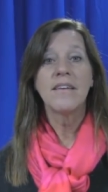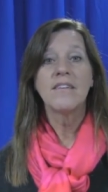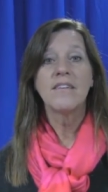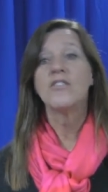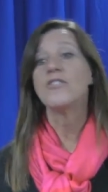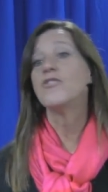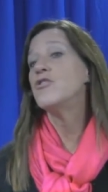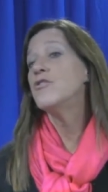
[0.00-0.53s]

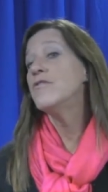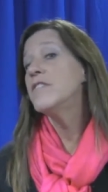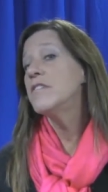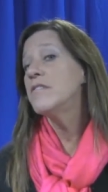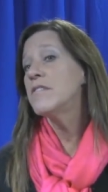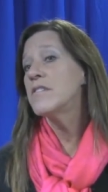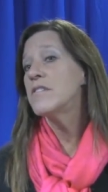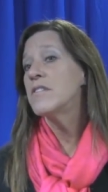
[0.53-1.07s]
to
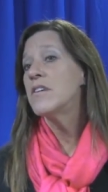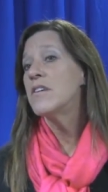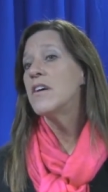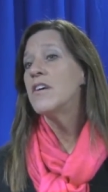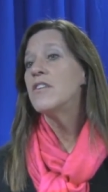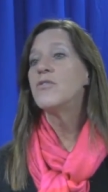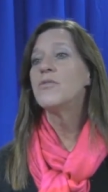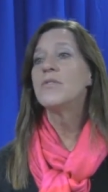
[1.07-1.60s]
juveniles,
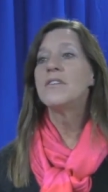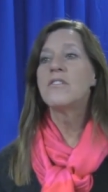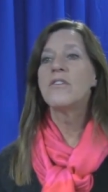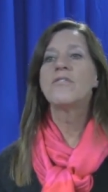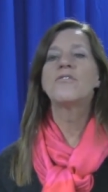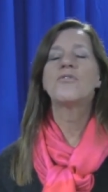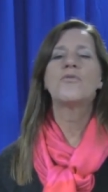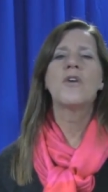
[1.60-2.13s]
to
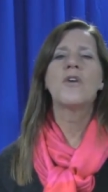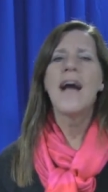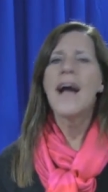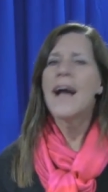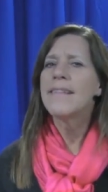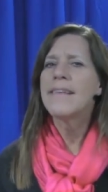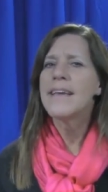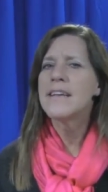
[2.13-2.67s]
adults who are
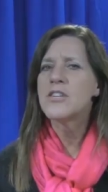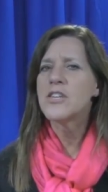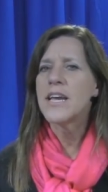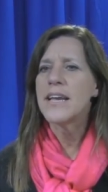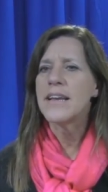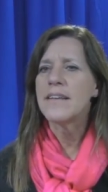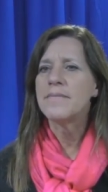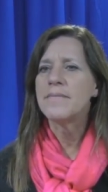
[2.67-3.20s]
highly
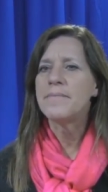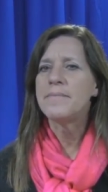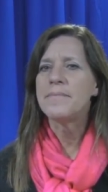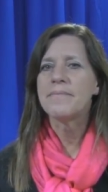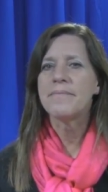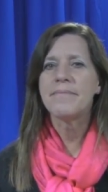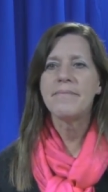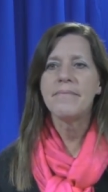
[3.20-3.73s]
educated.
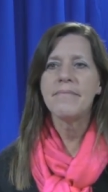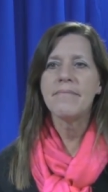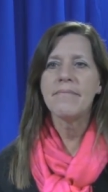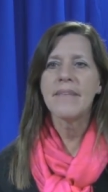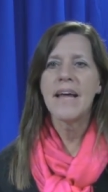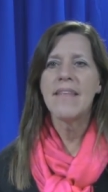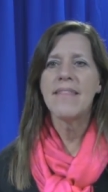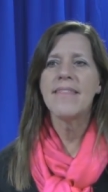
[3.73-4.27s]

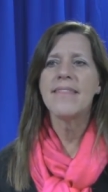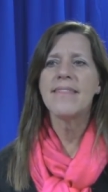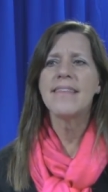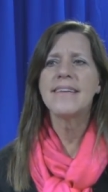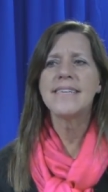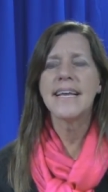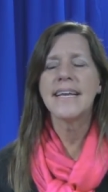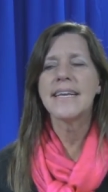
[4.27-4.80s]

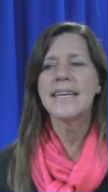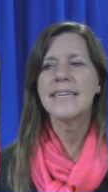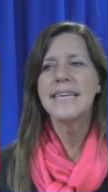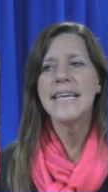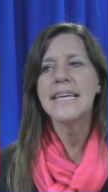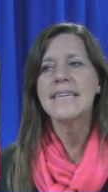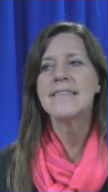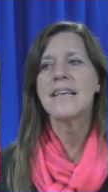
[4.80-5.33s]
The
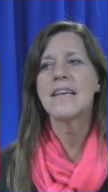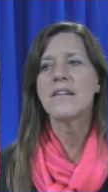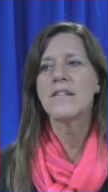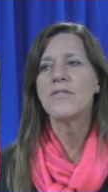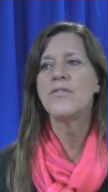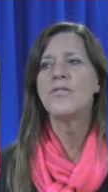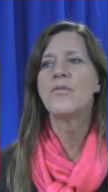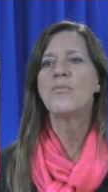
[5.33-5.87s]
techniques
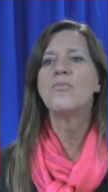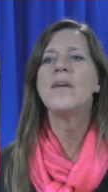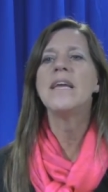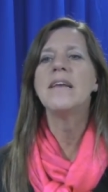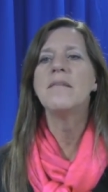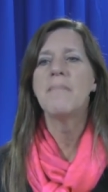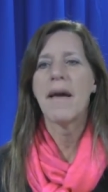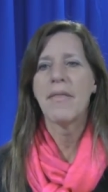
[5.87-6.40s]
include the
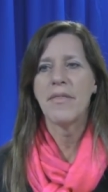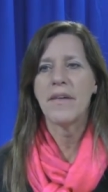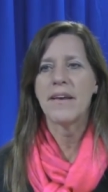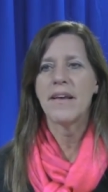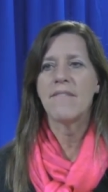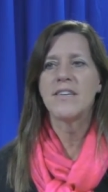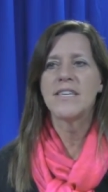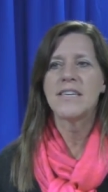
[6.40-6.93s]
Reed method
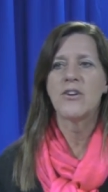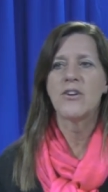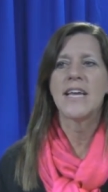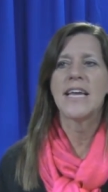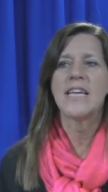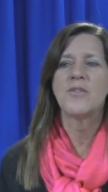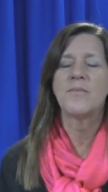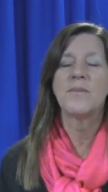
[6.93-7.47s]
of
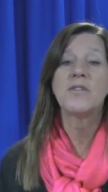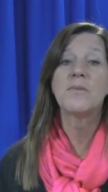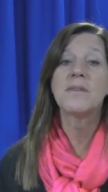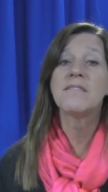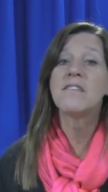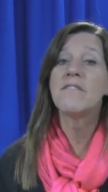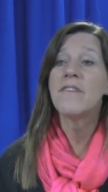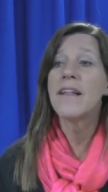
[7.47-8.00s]
interrogation, which
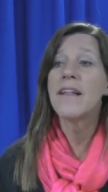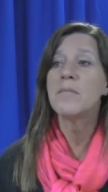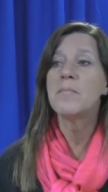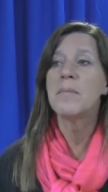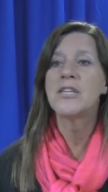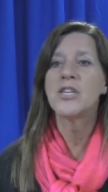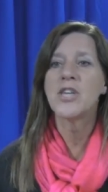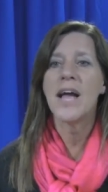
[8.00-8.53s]
was developed
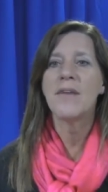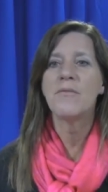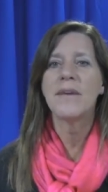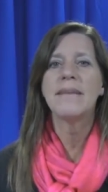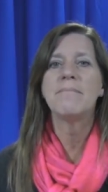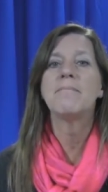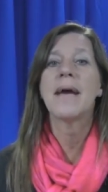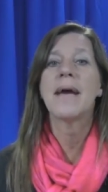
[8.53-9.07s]
by John
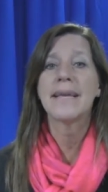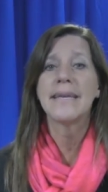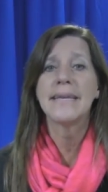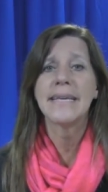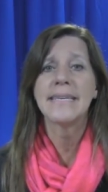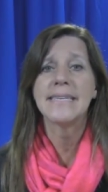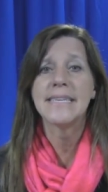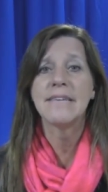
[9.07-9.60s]
Reed back in
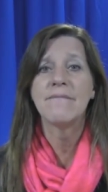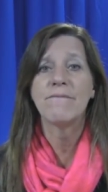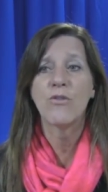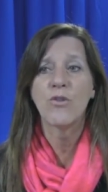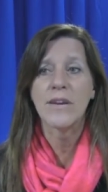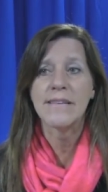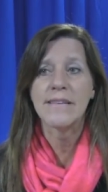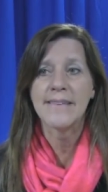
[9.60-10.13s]

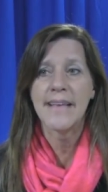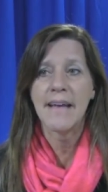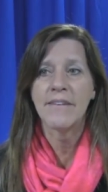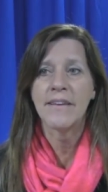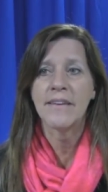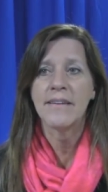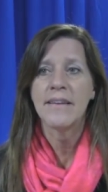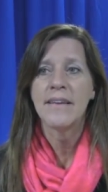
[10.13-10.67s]
1947.